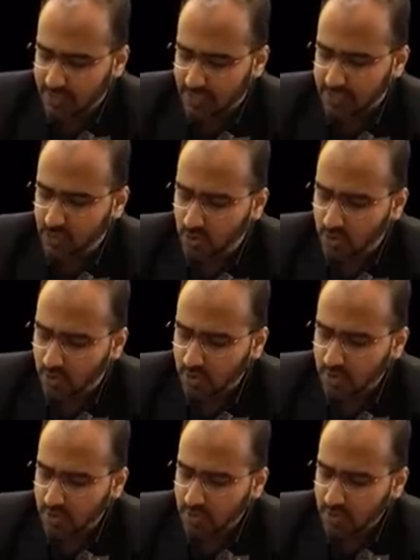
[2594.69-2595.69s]
There is
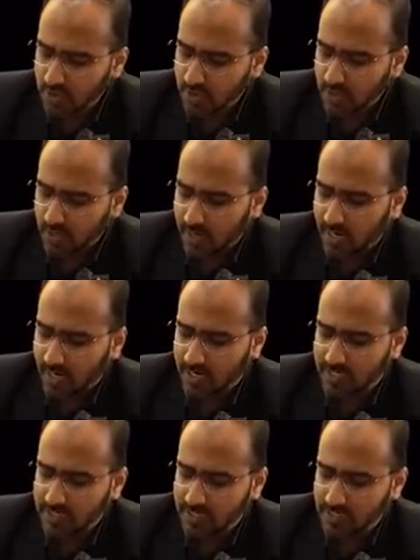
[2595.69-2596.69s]
no
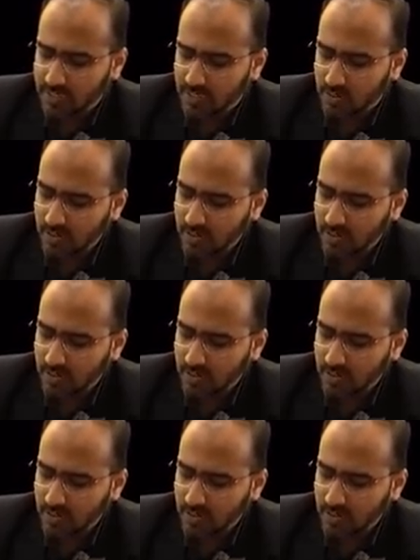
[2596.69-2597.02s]
anesthesia.